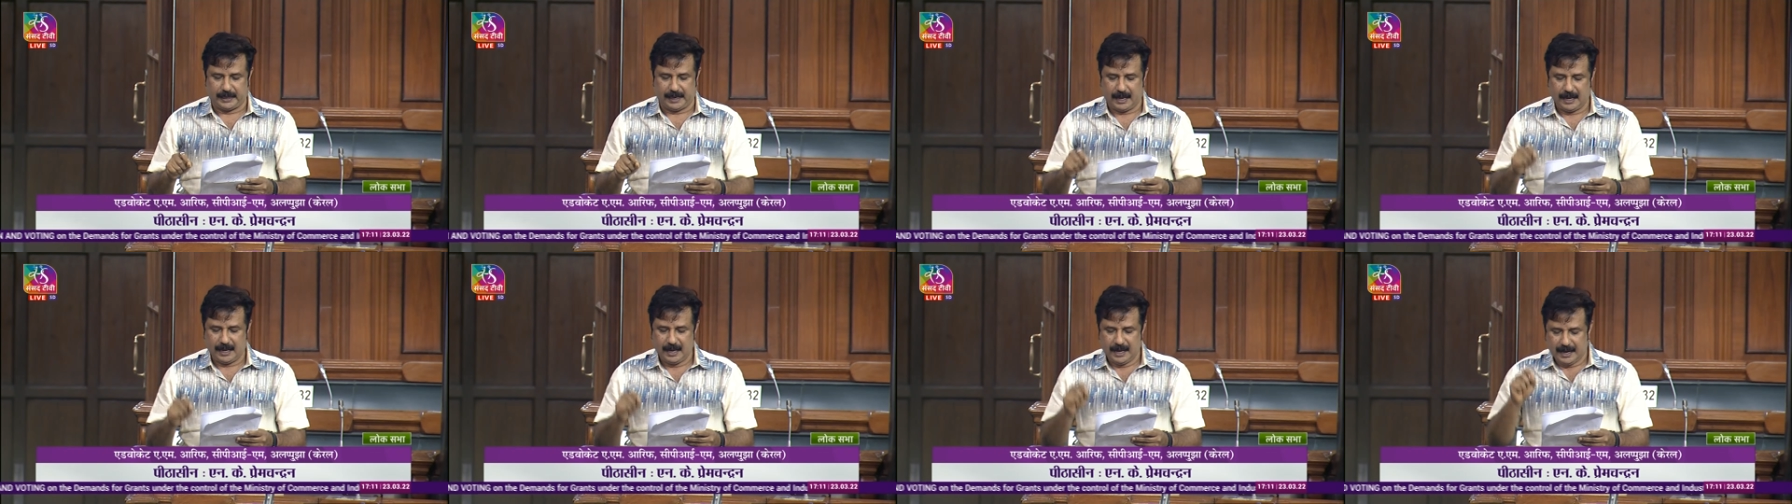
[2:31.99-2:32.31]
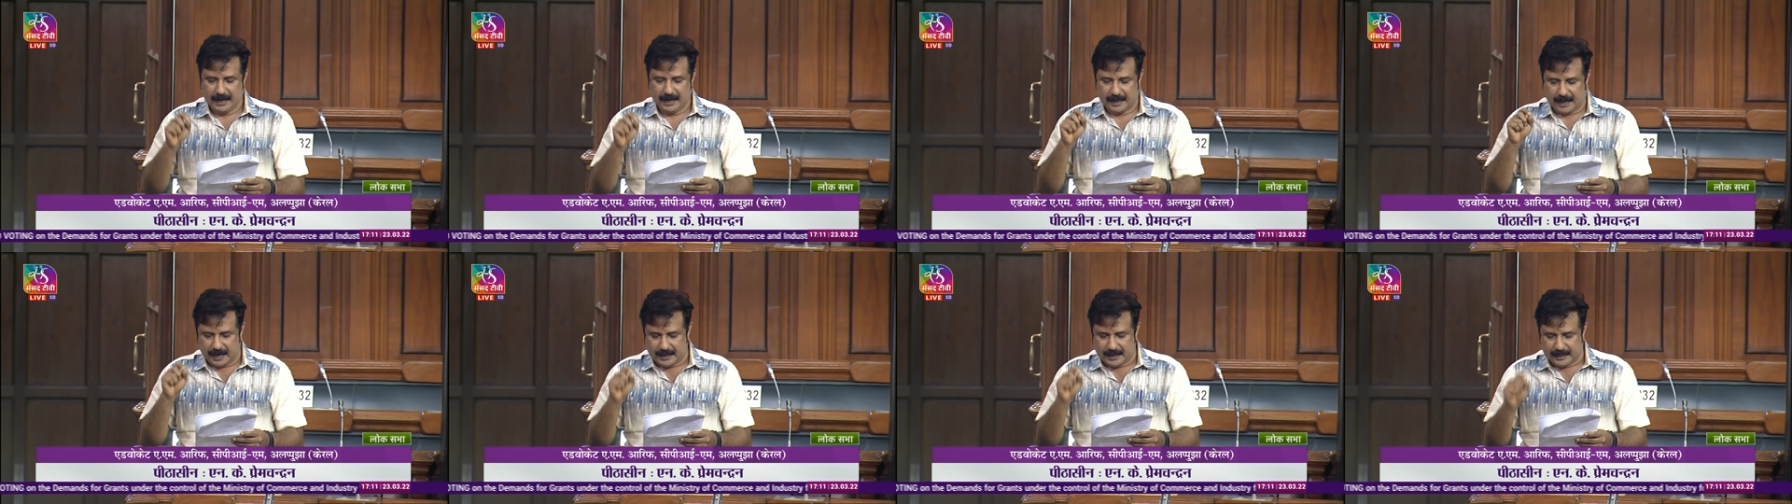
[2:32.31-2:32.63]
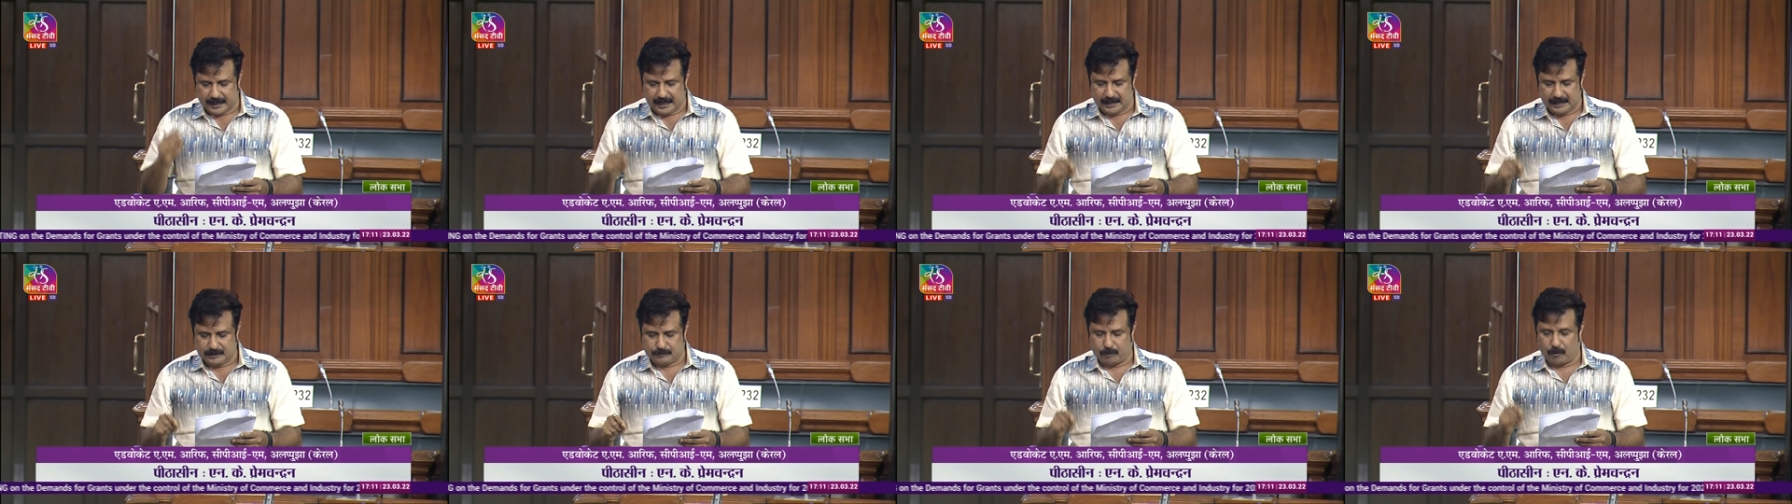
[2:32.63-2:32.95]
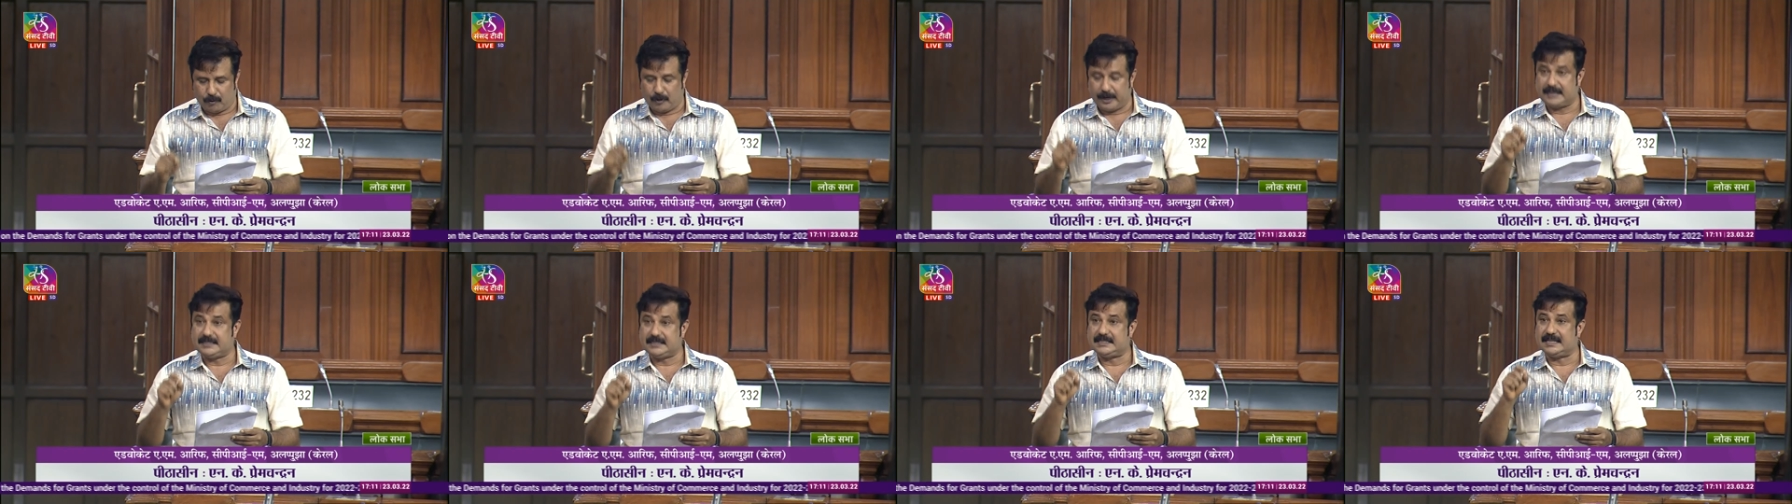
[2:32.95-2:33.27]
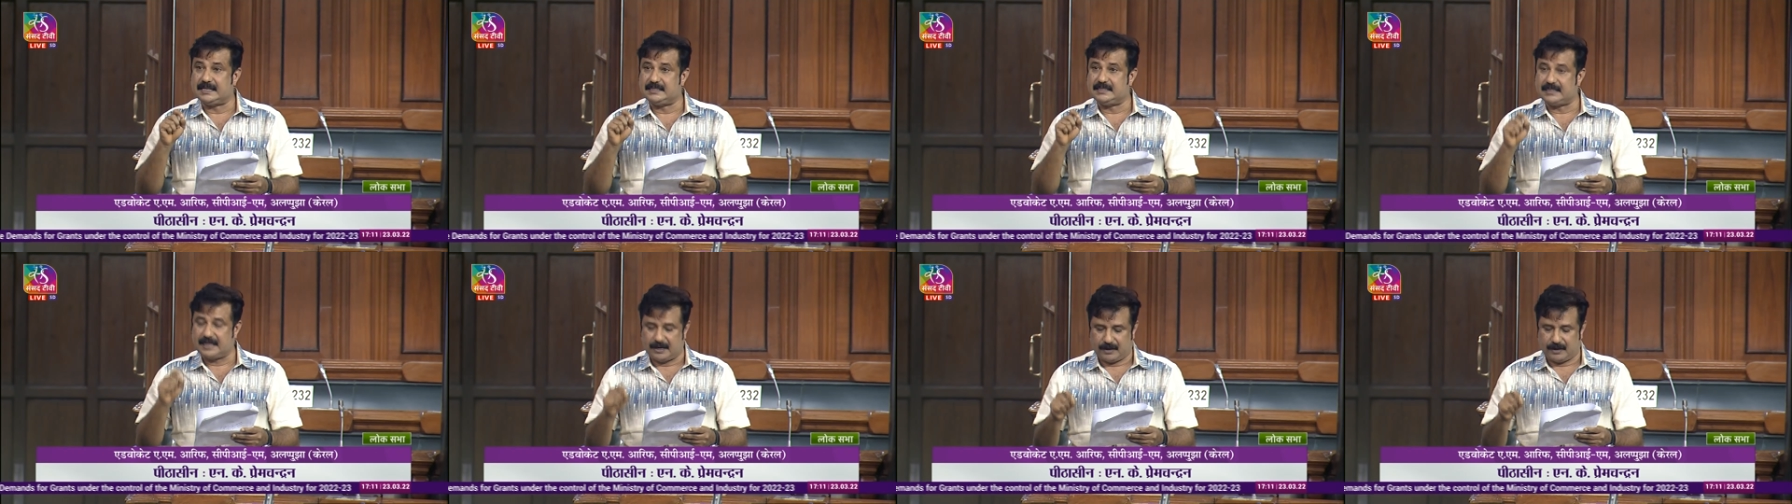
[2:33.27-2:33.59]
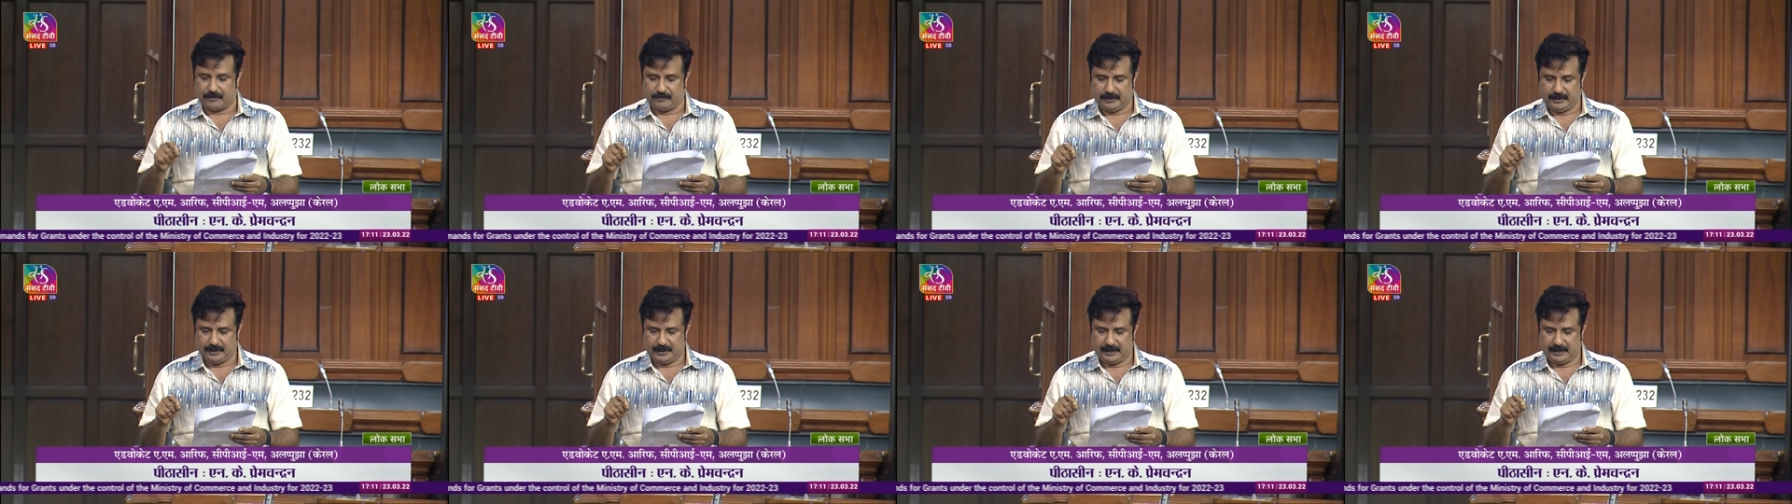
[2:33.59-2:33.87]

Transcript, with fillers: the country's forex reserve